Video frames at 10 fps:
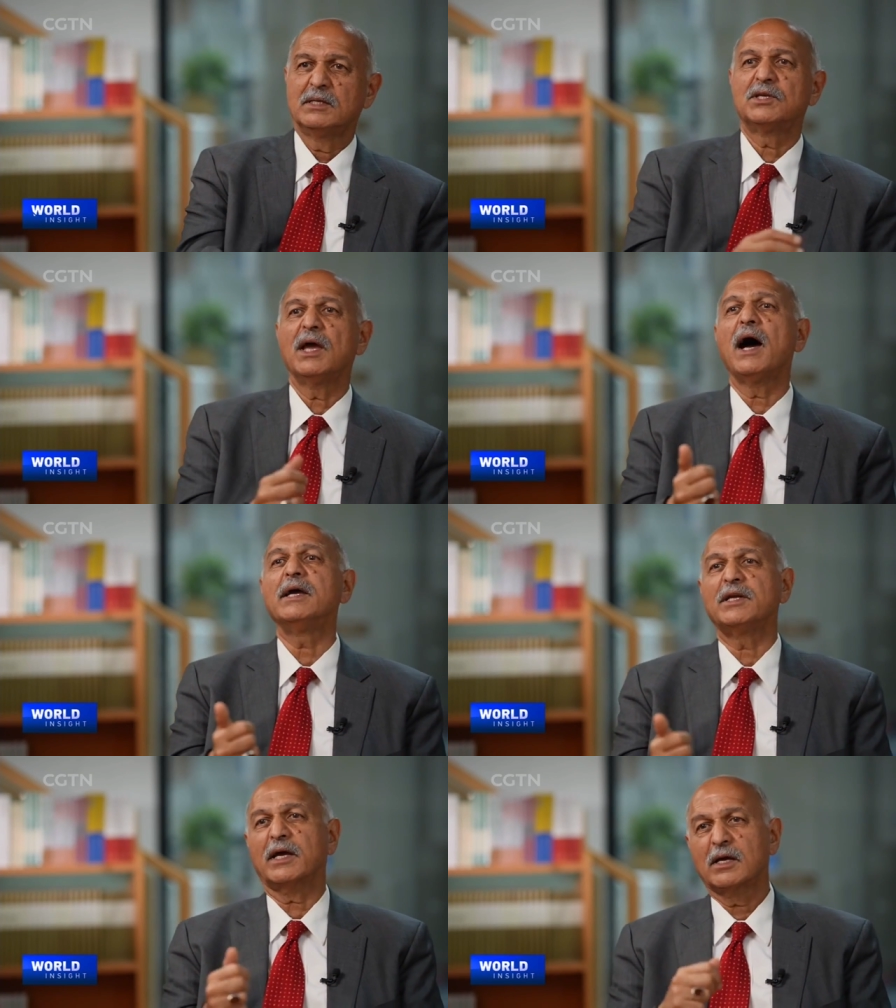say
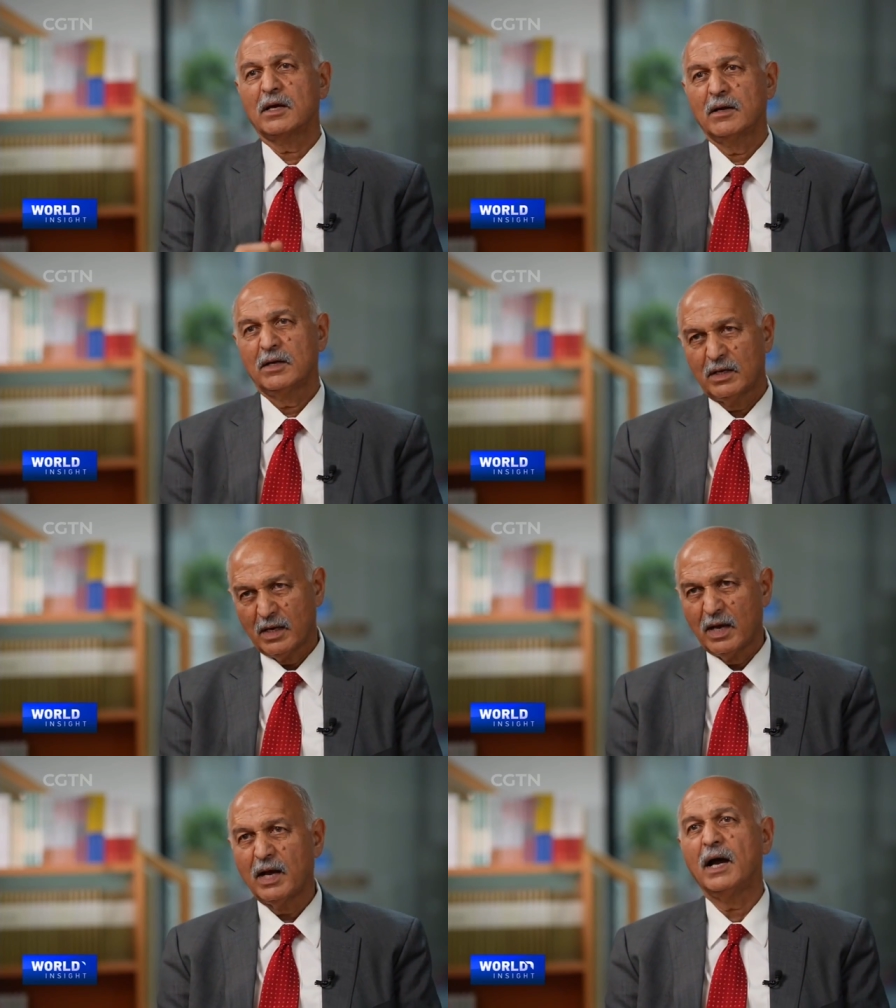high tech like.
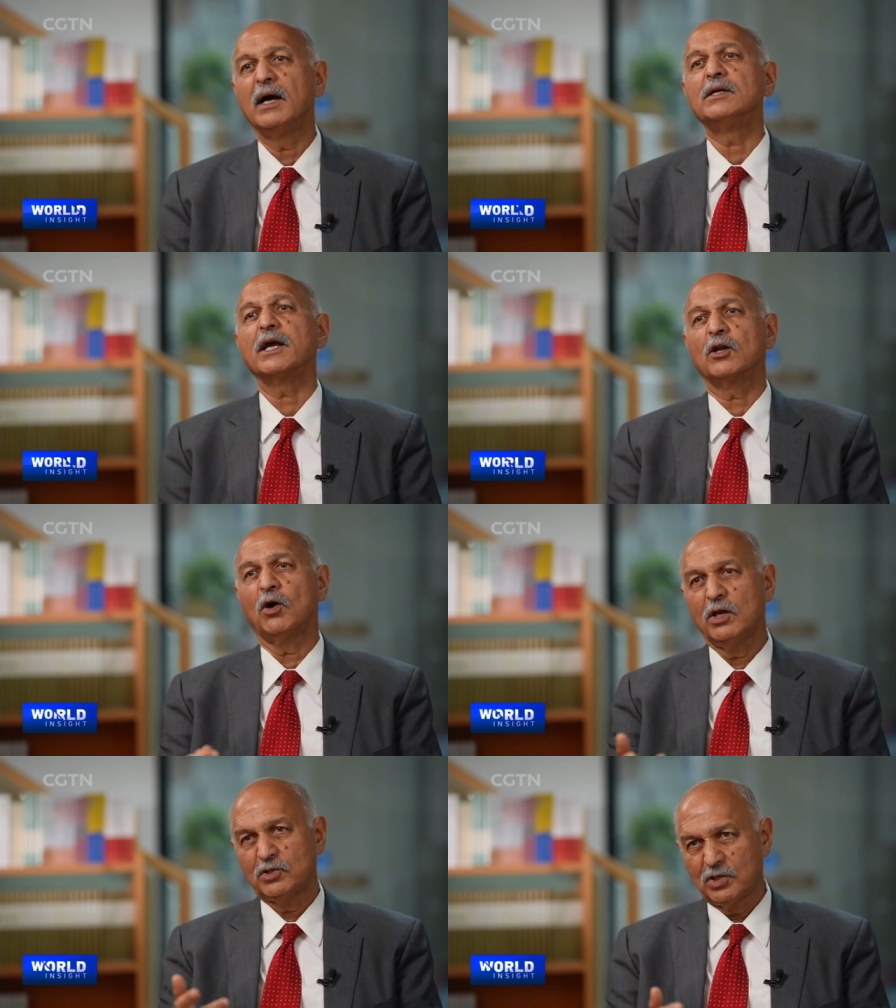
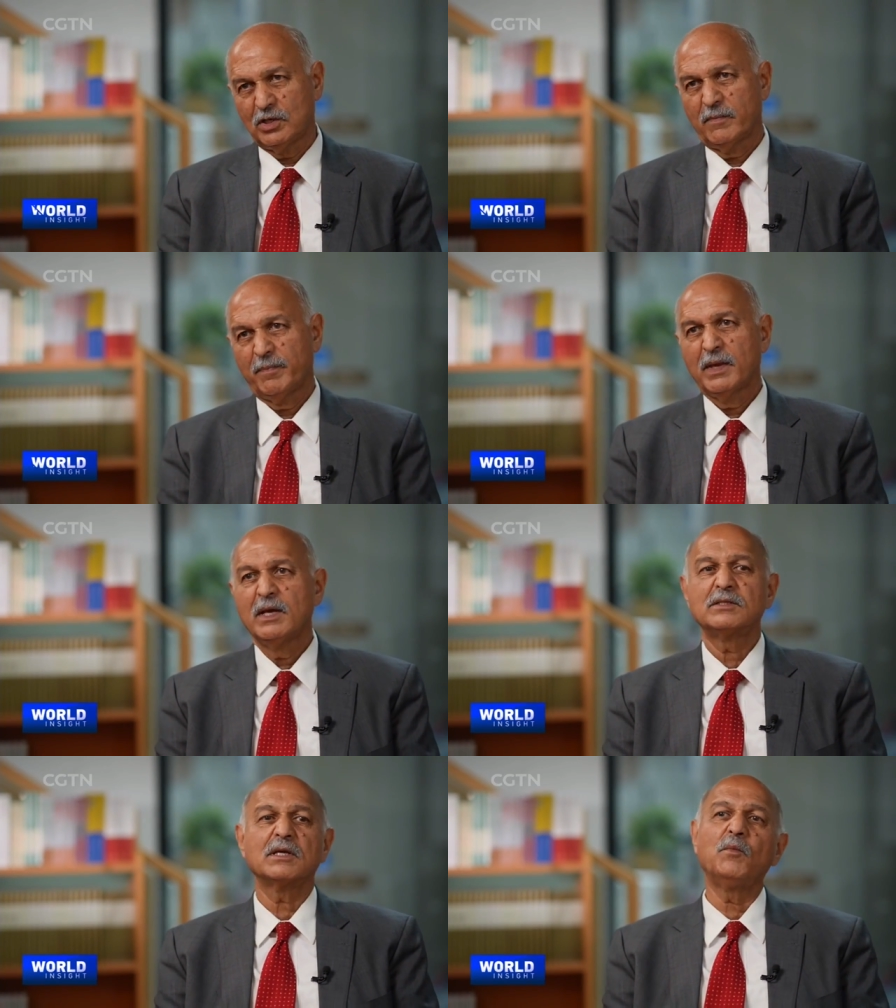technology.
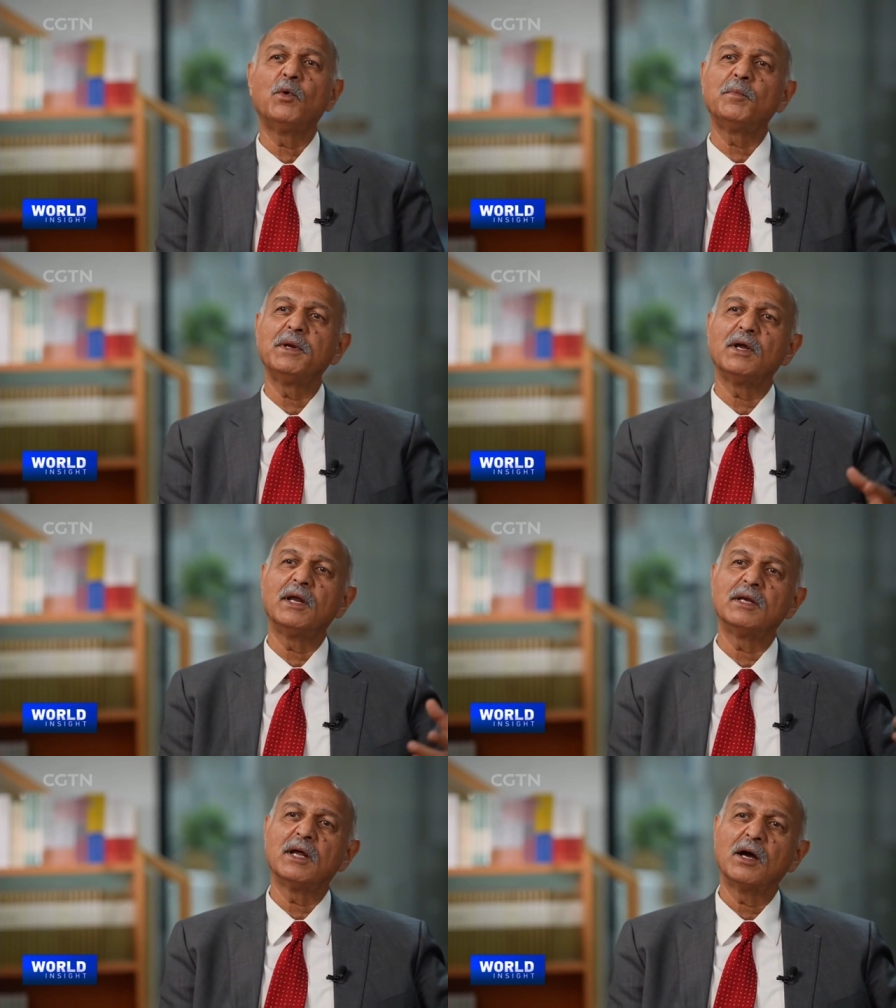Some would be
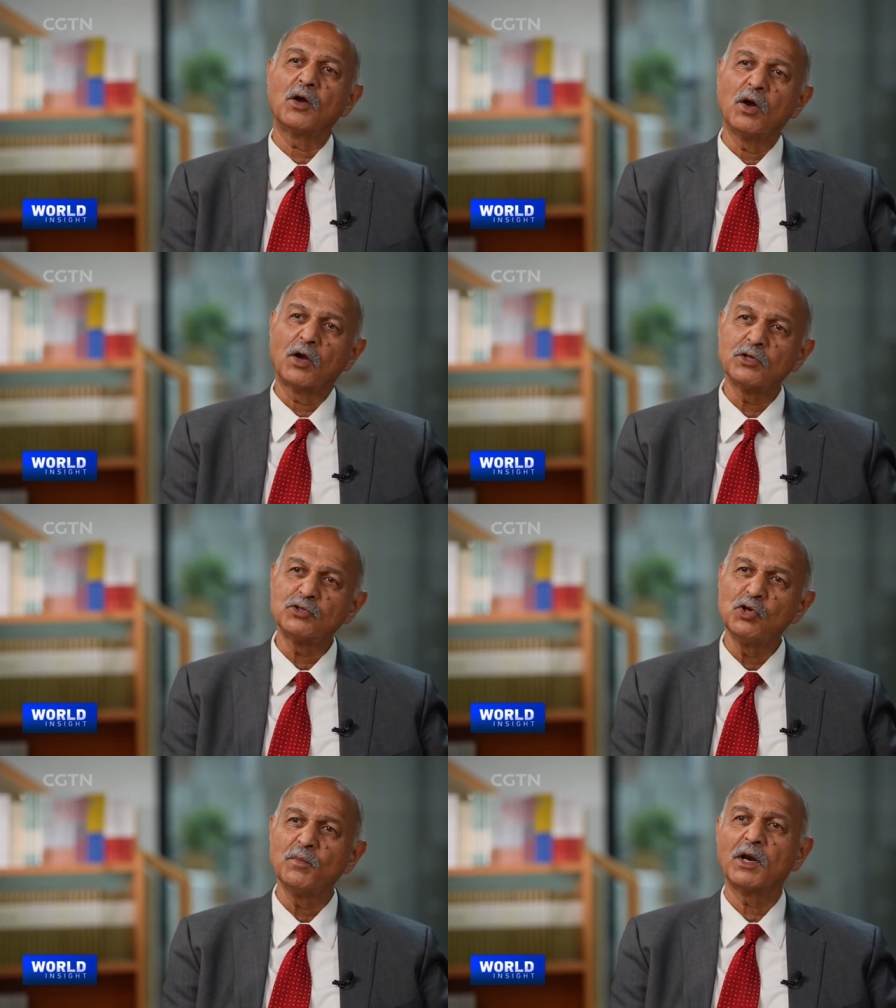in uh,
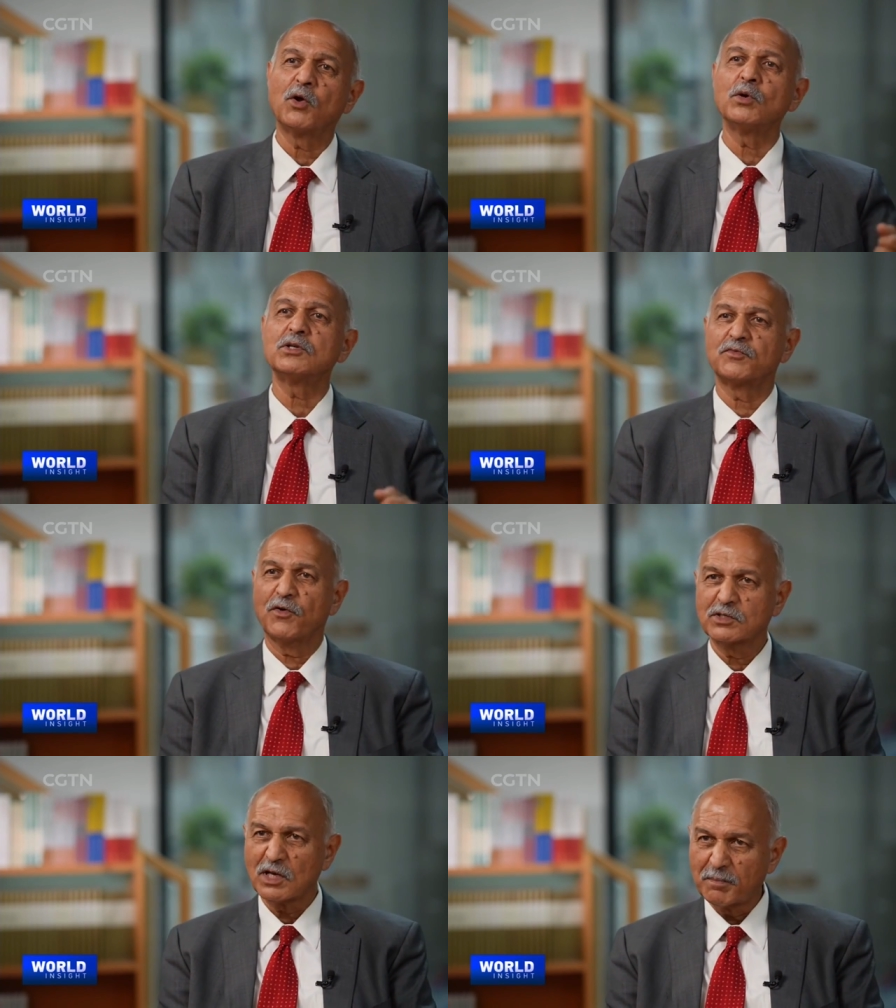consumer goods,
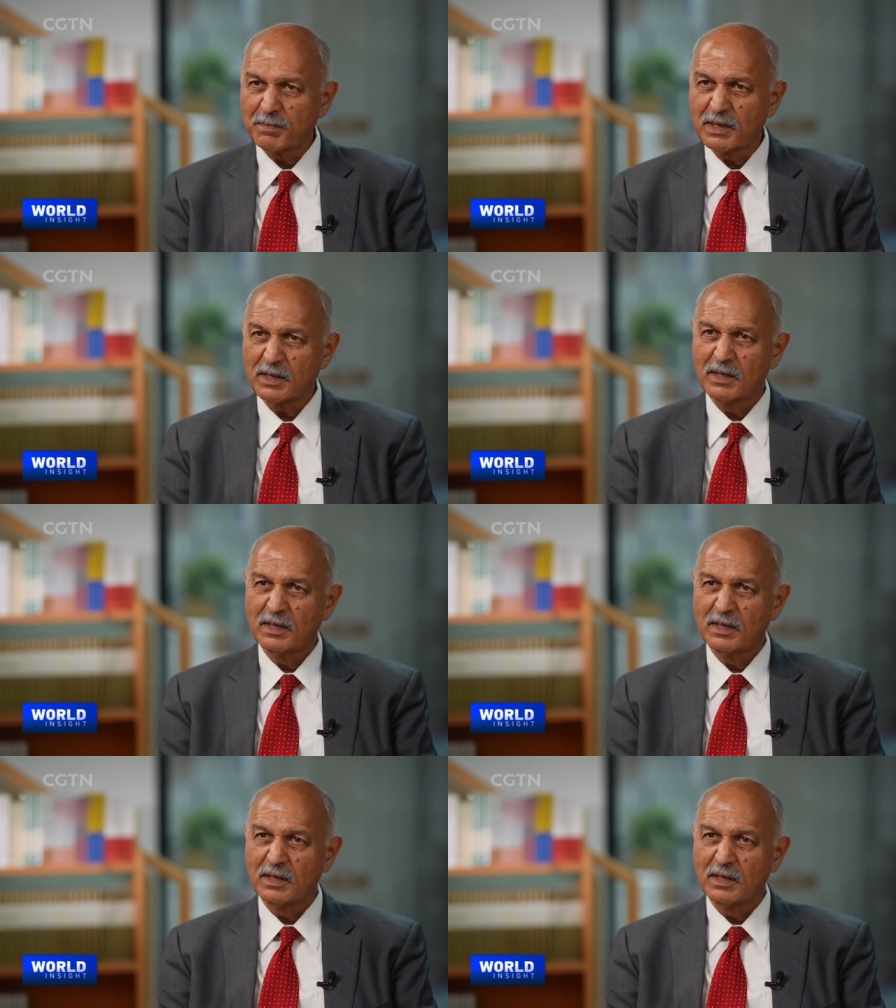for example.